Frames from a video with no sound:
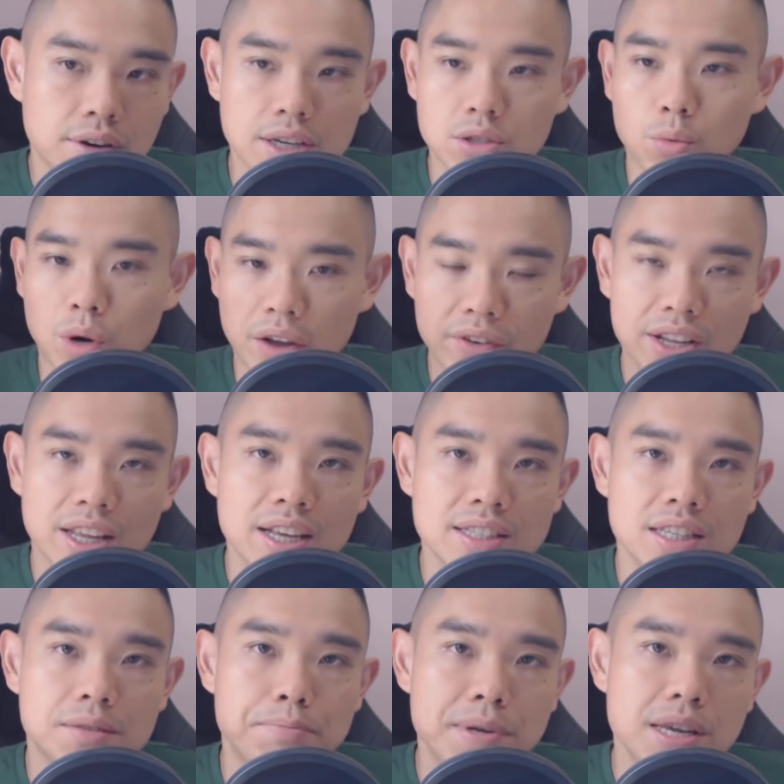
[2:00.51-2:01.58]
So whatever the case is,
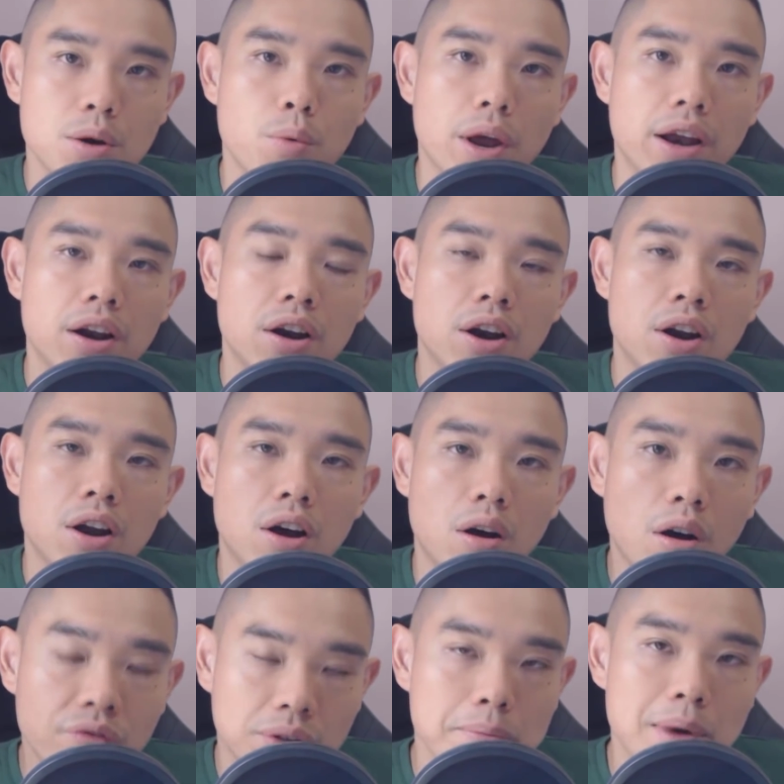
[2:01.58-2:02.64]
be aware of
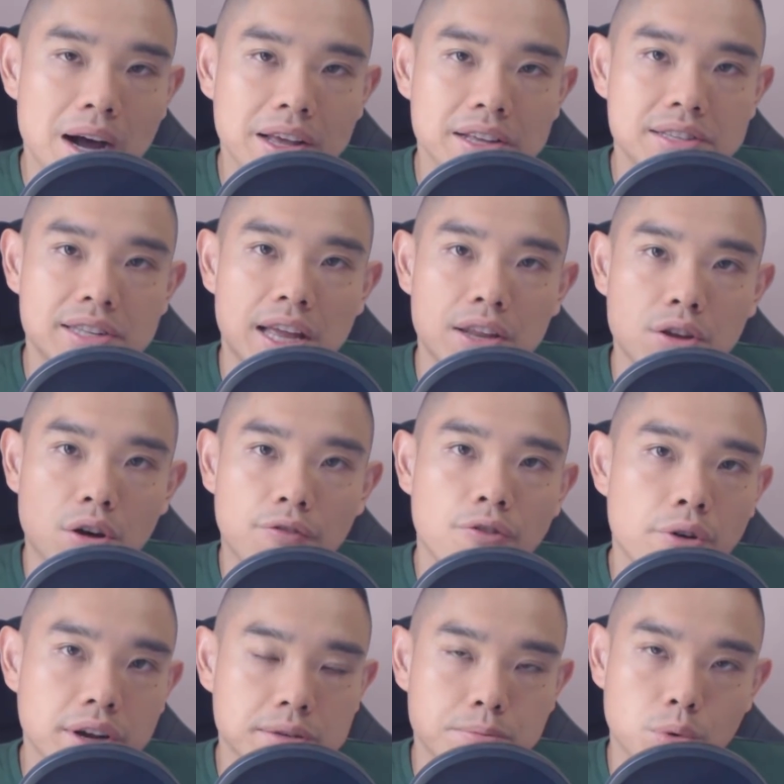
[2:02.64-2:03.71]
the markets that your
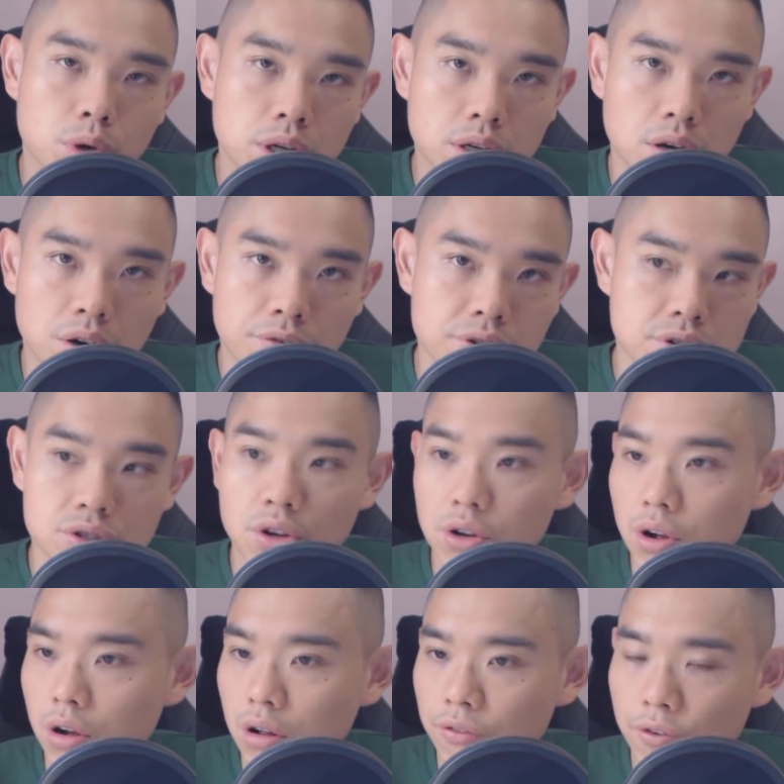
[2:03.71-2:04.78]
Forex broker offers. Not
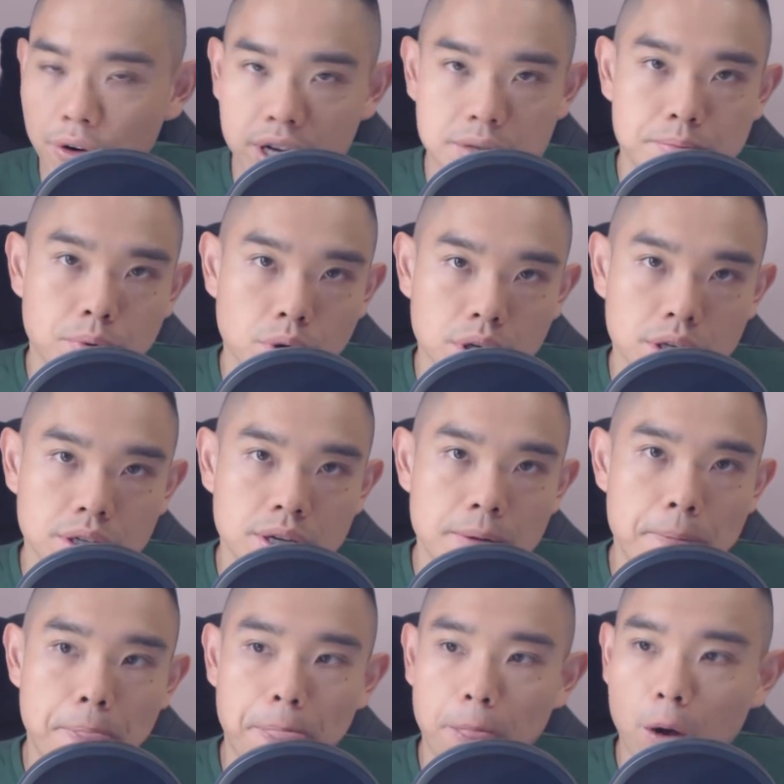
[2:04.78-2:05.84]
all Forex broker
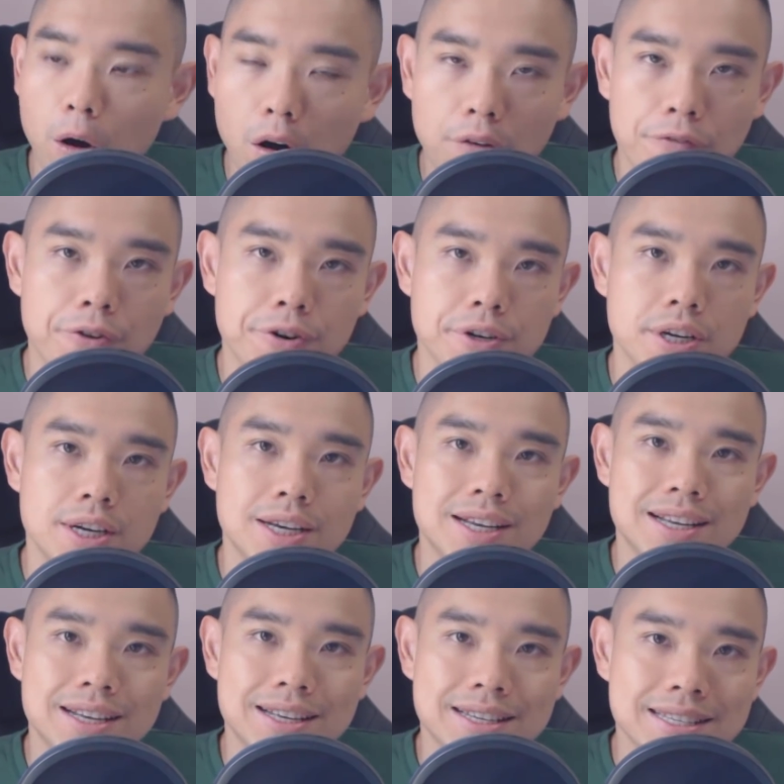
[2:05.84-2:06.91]
offer
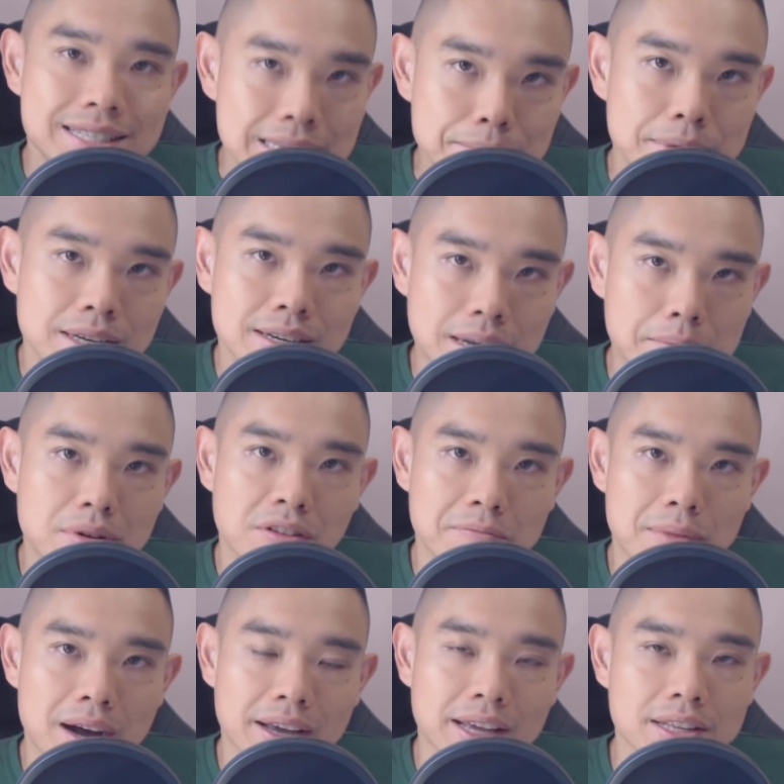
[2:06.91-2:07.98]
similar number of
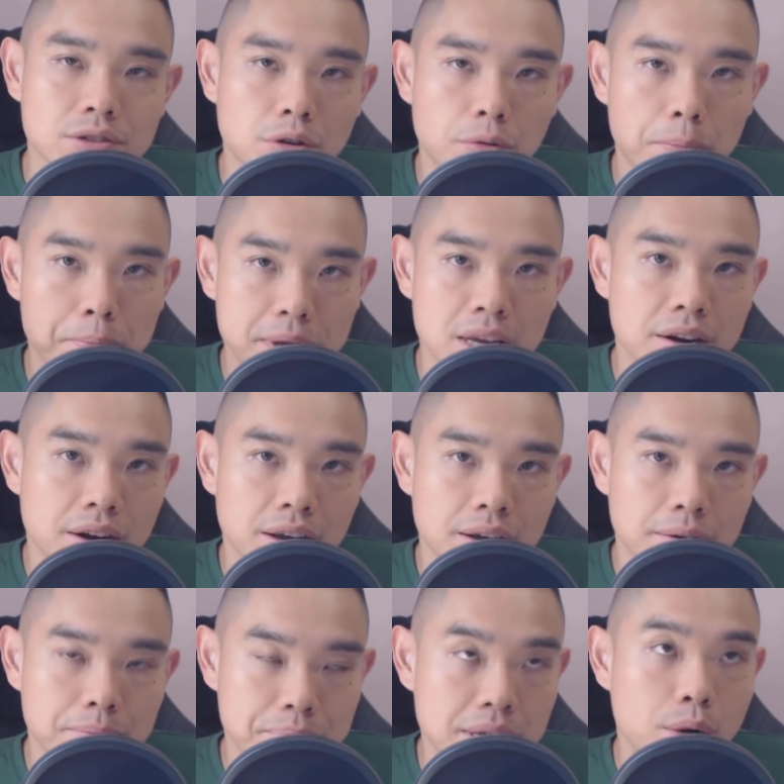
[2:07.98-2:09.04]
markets, so be
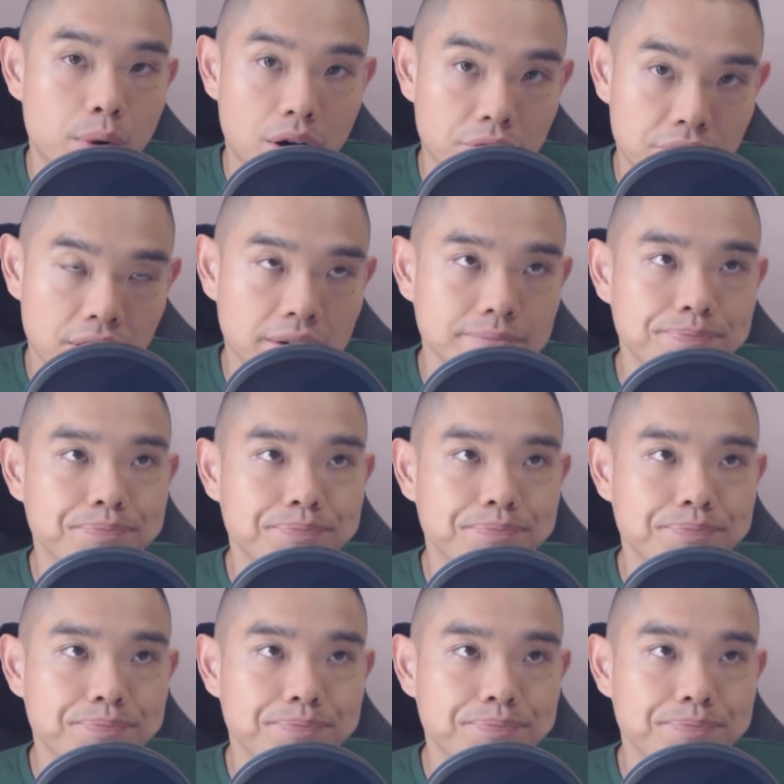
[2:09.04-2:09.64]
aware of that.